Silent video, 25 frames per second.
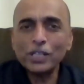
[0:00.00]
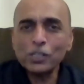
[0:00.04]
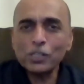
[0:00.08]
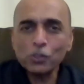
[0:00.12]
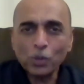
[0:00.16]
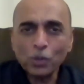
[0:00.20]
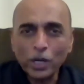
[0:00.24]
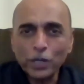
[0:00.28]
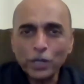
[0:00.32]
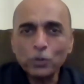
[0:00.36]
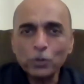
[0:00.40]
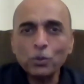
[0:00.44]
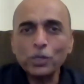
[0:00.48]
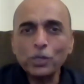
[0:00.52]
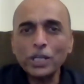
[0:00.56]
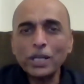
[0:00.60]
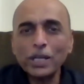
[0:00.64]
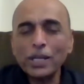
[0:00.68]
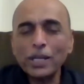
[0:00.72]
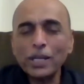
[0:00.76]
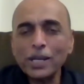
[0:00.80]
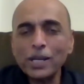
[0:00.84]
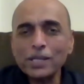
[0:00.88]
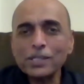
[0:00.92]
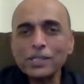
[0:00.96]
So I do
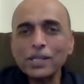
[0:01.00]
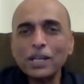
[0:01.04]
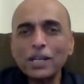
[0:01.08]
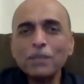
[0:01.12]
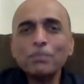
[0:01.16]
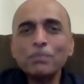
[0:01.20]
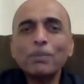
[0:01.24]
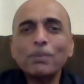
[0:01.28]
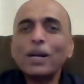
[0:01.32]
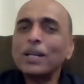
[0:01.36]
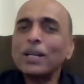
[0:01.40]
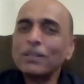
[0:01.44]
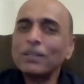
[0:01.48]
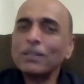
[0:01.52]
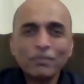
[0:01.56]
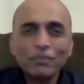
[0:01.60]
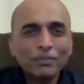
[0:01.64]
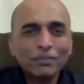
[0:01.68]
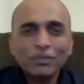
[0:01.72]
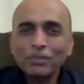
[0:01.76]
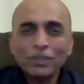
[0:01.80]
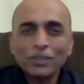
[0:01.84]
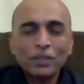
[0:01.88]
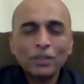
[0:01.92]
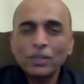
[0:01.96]
realize that, but
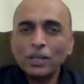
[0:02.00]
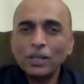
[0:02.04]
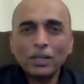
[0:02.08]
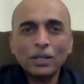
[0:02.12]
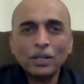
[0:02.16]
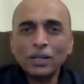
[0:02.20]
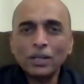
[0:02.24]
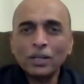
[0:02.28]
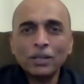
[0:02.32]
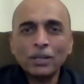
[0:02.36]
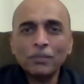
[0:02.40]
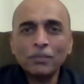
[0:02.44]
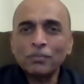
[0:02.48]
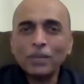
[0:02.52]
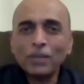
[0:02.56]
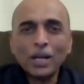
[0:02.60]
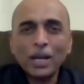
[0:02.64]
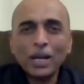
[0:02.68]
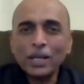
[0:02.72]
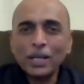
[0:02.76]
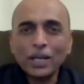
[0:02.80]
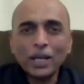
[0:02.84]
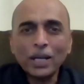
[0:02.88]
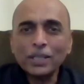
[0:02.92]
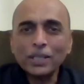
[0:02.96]

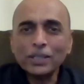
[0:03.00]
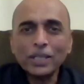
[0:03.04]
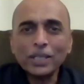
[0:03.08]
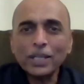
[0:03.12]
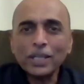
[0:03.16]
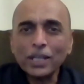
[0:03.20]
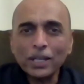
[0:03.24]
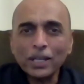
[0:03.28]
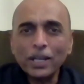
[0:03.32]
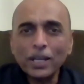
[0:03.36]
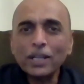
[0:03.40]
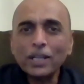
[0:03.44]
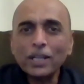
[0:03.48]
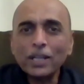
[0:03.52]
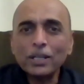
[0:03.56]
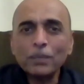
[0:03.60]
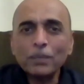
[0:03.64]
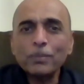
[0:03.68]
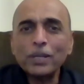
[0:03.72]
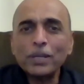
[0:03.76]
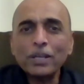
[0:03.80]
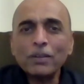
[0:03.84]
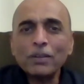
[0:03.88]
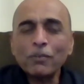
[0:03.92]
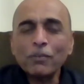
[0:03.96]
I think it'll
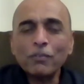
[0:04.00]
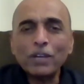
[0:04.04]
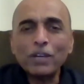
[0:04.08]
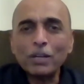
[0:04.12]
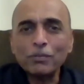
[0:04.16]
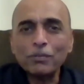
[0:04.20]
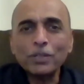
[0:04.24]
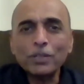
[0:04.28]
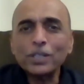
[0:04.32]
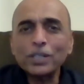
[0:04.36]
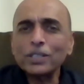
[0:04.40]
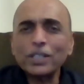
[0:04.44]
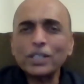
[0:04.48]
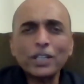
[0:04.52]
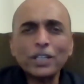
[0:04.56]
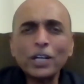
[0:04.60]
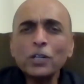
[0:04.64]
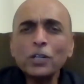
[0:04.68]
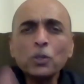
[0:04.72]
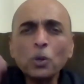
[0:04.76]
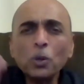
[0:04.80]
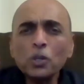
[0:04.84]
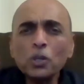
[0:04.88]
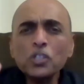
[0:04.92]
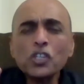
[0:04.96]
be well worth it. And
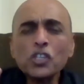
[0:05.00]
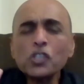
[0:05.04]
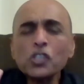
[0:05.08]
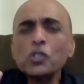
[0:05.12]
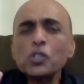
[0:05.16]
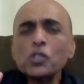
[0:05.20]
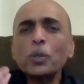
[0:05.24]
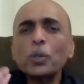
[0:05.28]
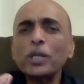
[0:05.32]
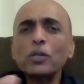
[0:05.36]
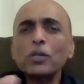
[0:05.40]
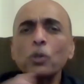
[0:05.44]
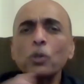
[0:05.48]
don't just look,